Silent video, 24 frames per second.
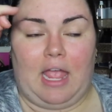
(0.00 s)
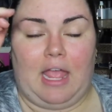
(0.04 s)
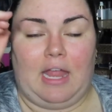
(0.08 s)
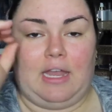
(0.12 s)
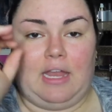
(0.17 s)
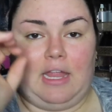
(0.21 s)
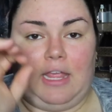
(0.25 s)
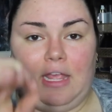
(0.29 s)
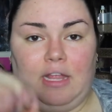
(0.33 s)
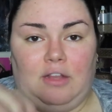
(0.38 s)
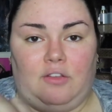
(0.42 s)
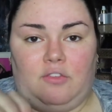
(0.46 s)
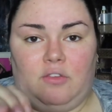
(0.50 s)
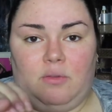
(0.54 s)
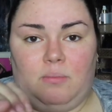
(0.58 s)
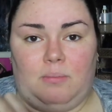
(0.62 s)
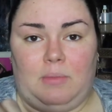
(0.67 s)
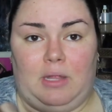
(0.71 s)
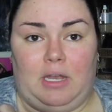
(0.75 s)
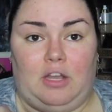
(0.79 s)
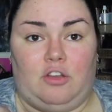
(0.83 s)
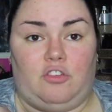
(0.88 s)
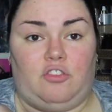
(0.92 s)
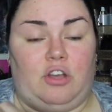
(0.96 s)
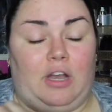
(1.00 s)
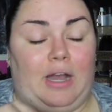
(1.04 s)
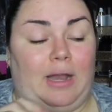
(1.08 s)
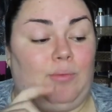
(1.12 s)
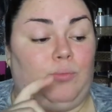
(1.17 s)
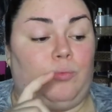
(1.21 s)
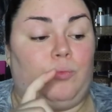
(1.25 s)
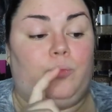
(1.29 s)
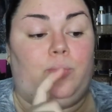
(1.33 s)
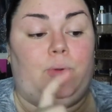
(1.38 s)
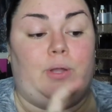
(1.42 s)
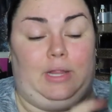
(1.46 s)
and it diminished. And I
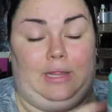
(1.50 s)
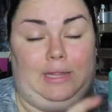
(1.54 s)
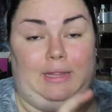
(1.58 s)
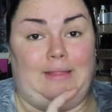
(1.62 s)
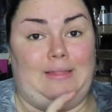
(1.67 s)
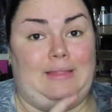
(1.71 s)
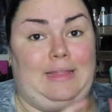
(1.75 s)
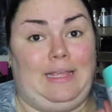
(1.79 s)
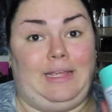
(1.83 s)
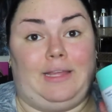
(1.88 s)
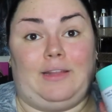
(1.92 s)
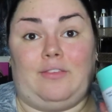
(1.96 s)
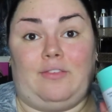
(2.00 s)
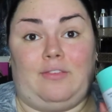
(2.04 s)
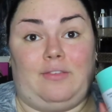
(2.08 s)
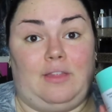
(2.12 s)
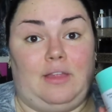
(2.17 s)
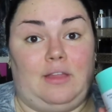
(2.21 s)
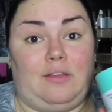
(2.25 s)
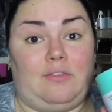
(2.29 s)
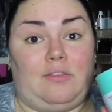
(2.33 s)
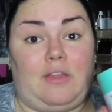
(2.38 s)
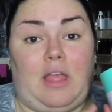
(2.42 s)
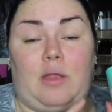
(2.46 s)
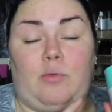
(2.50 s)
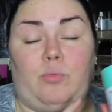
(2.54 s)
really think it's this. I